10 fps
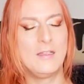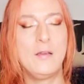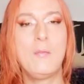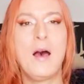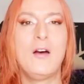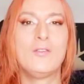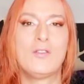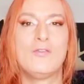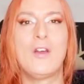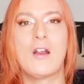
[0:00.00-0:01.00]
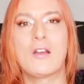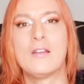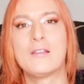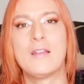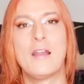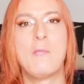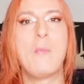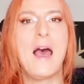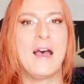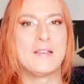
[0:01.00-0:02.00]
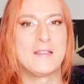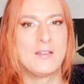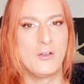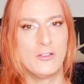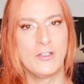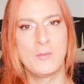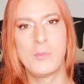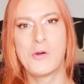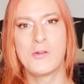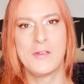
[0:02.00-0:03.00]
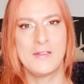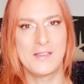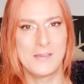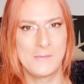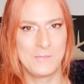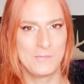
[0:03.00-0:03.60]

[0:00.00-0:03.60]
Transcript: the amount of darkness that amassed on their borders.